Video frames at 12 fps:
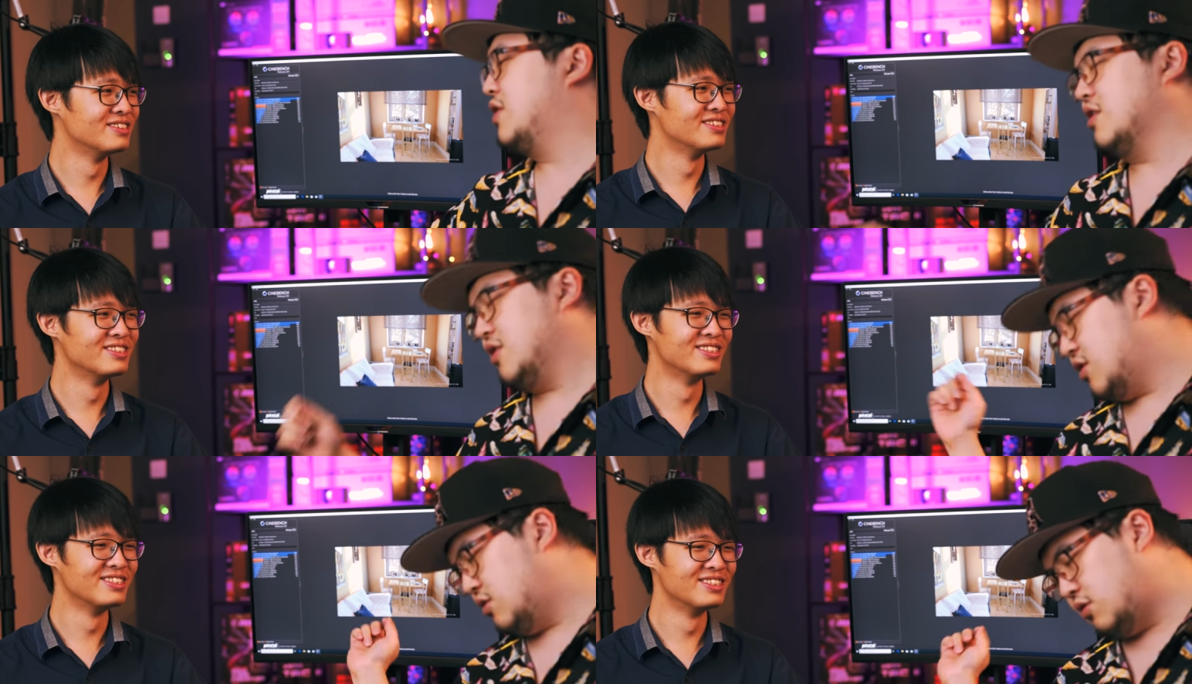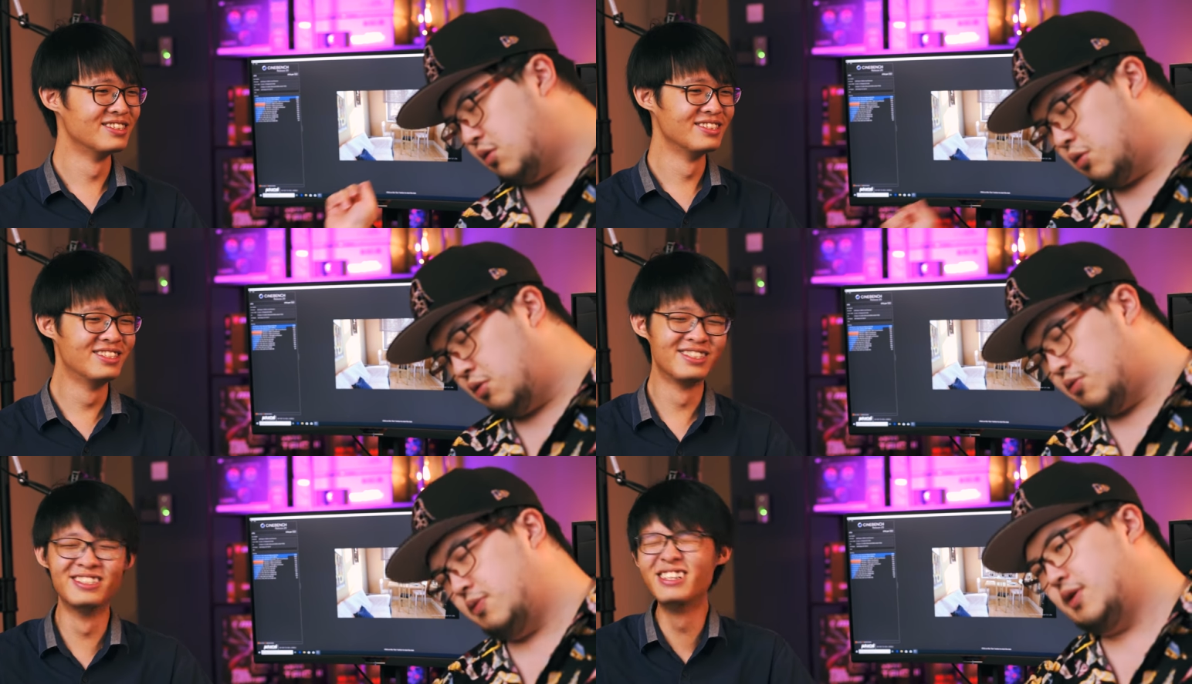Speaker 1: you can just
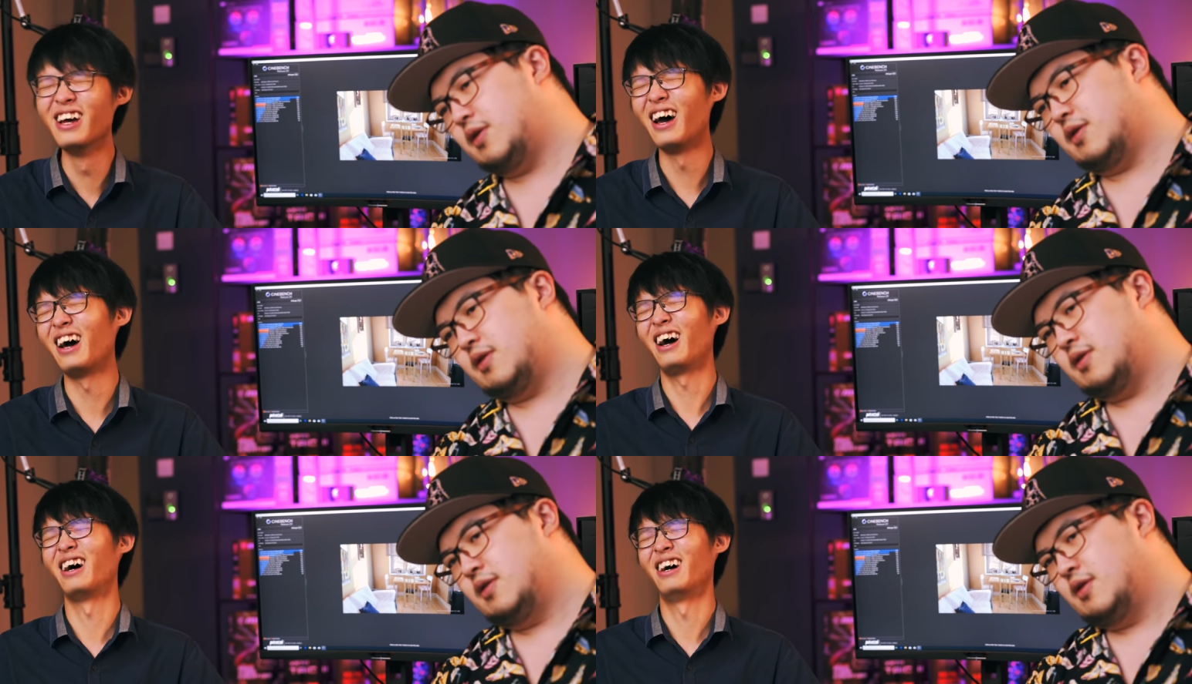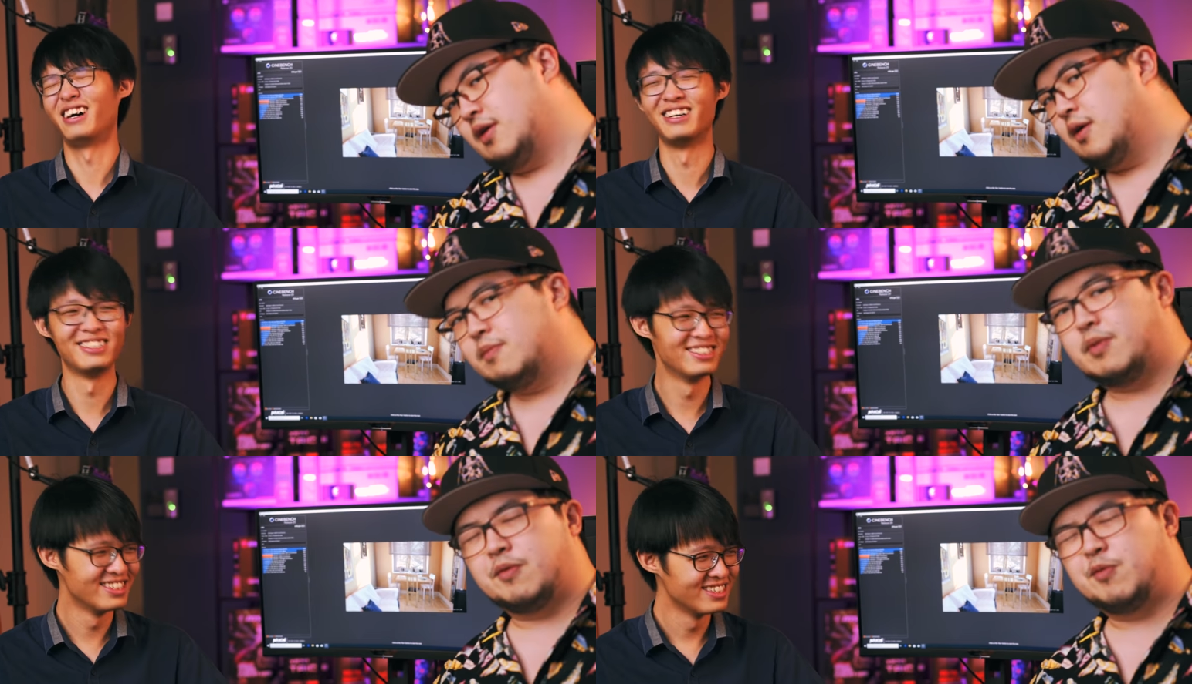throw away.
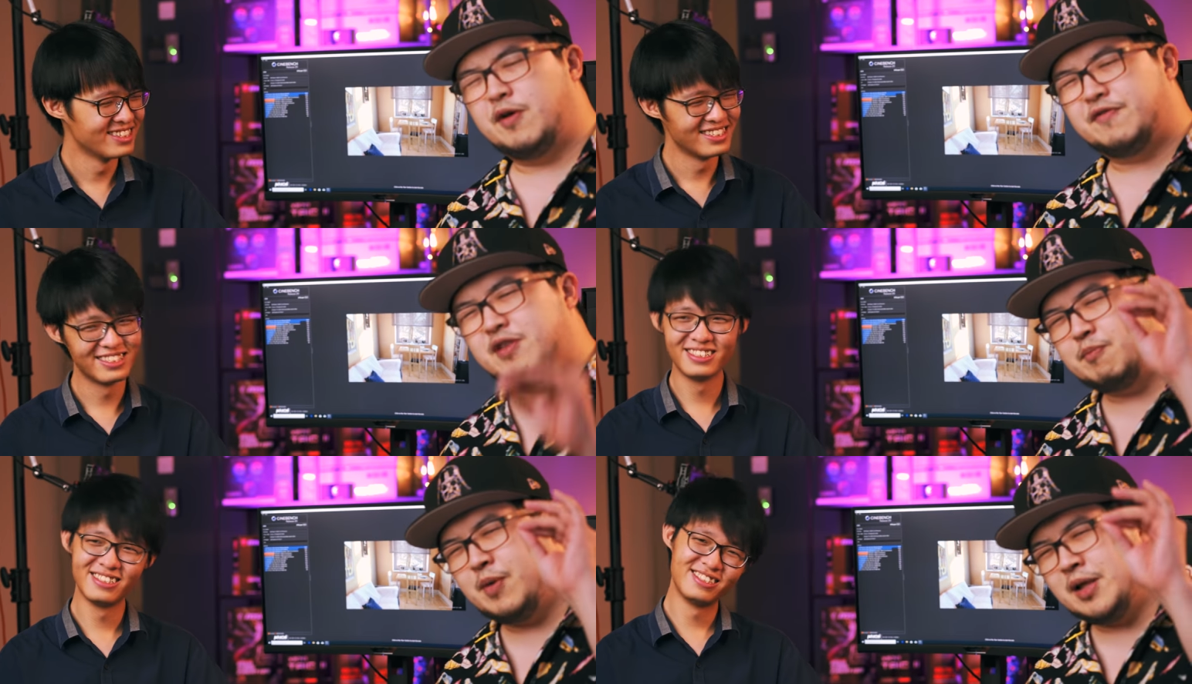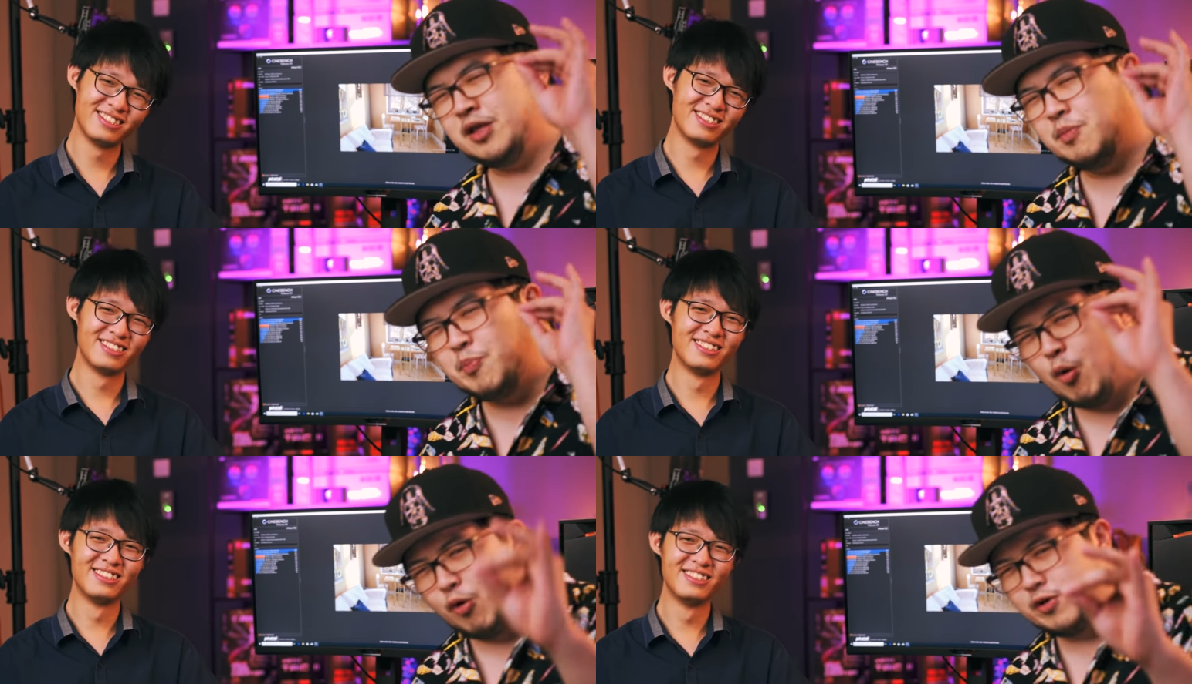But But with the
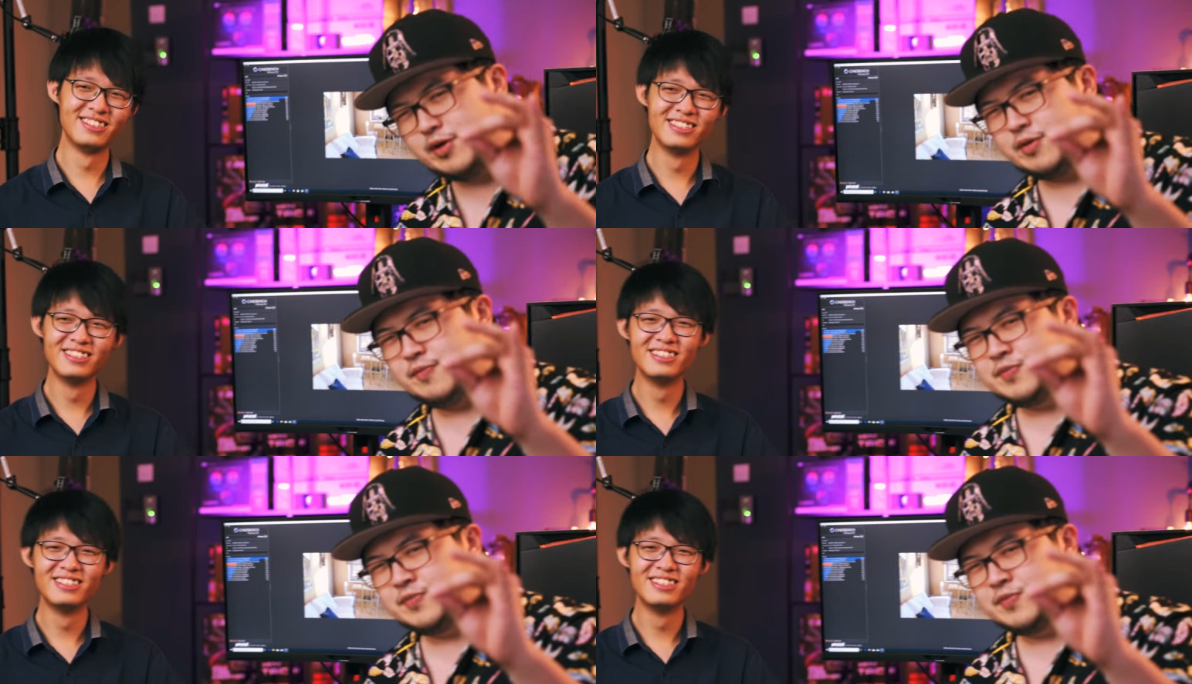motherboard,